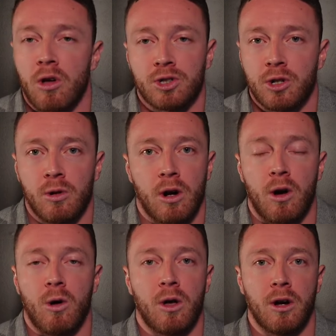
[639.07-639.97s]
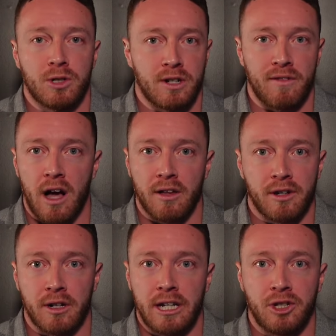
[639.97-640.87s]
also a whole host of
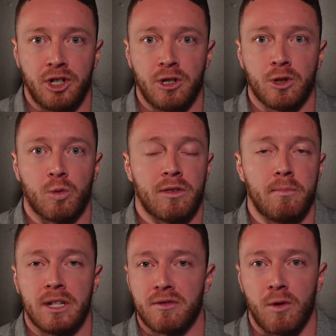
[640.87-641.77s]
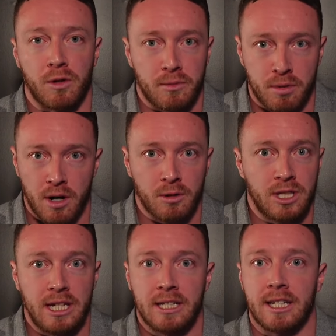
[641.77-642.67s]
other issues with misfolded
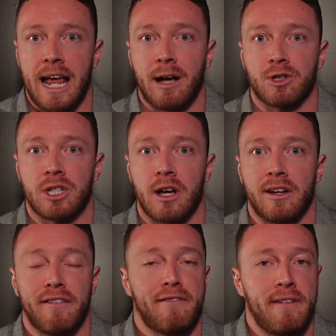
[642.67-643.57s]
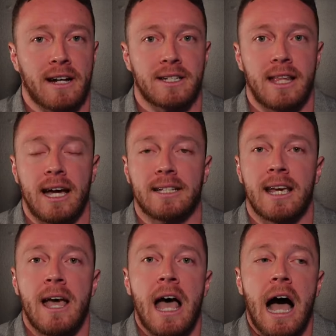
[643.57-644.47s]
proteins and how sauna affects
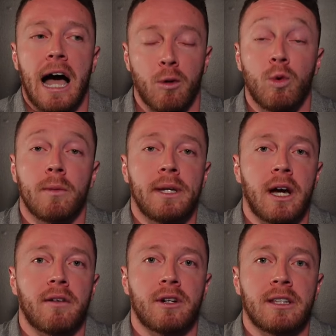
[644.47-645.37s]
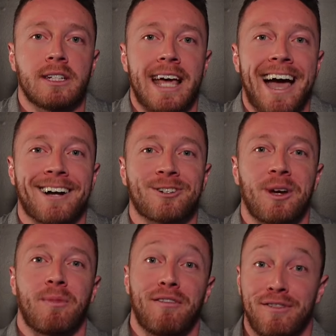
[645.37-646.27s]
that. I will be covering this actually
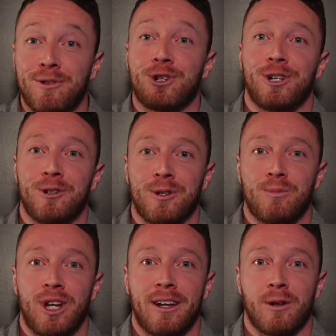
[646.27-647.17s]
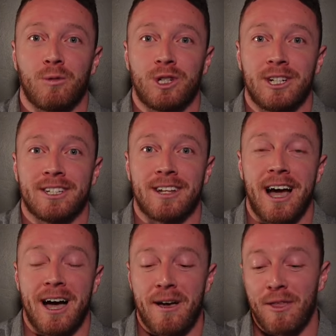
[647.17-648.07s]
on my future YouTube channel, which is,
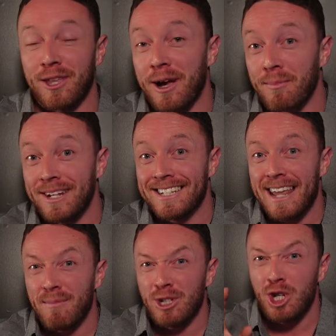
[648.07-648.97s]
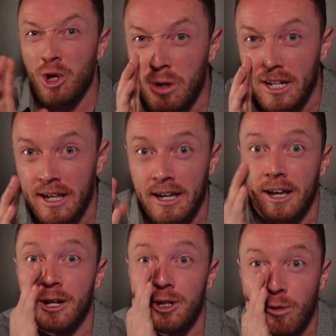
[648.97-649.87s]
the company's name is Unity.
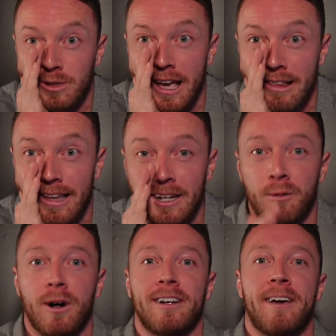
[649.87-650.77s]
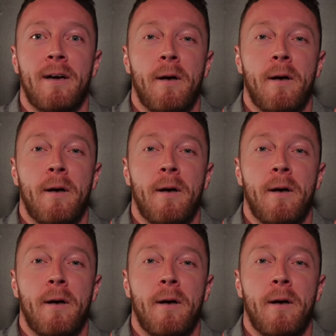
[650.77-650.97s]
Don't tell anyone,